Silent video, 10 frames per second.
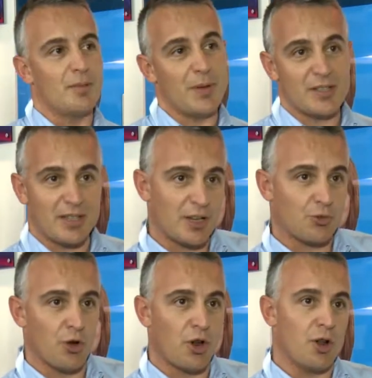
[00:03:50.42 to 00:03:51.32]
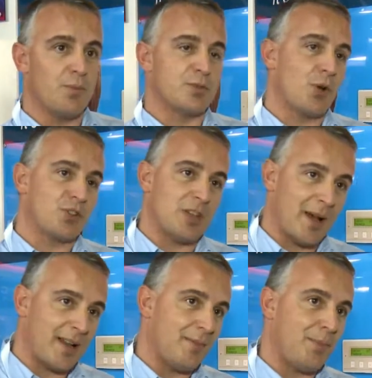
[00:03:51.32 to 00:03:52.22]
busiest rooms, most
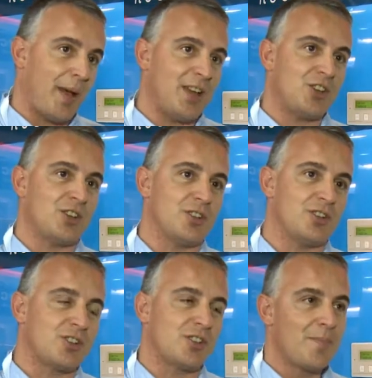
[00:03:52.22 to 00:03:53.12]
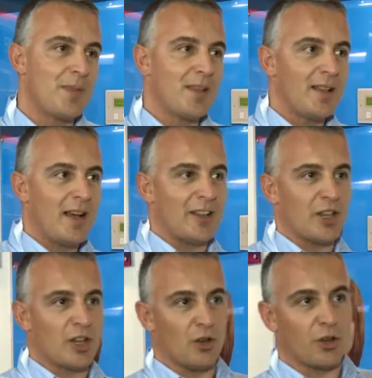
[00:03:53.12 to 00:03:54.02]
demanding patients, and you
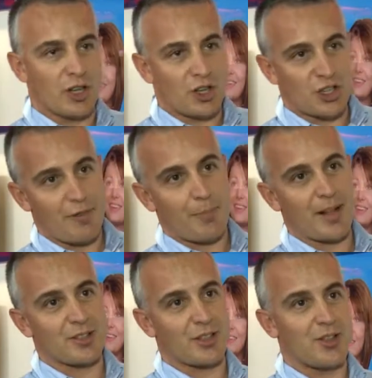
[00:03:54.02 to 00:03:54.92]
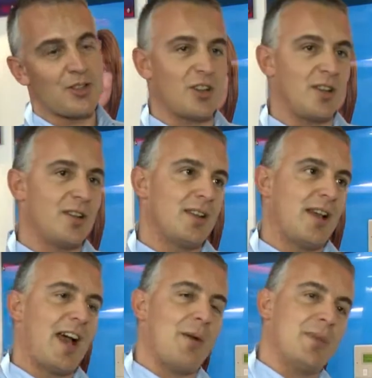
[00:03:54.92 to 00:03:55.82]
can look at your shift patterns and
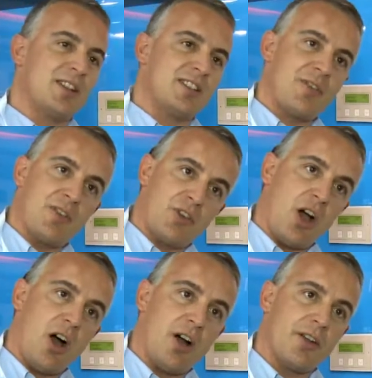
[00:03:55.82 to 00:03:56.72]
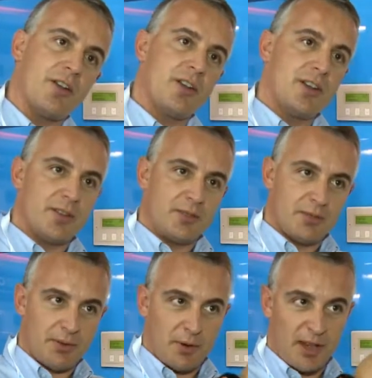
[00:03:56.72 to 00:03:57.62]
how many staff you've got on
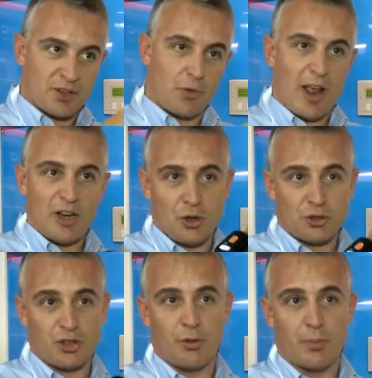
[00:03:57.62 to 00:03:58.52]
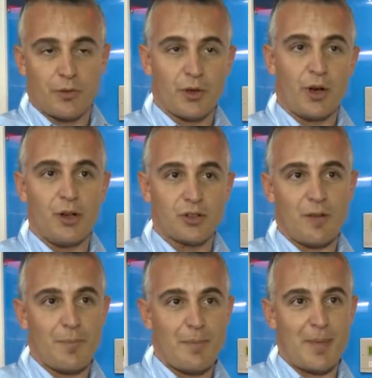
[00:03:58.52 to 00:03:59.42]
as a ratio to the number of calls that
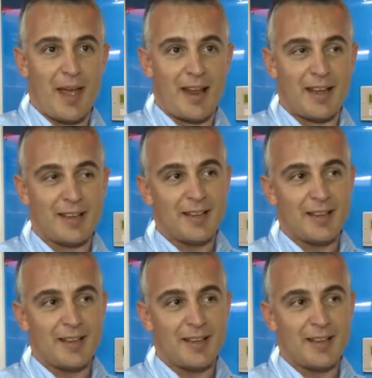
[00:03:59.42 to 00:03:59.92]
have been made.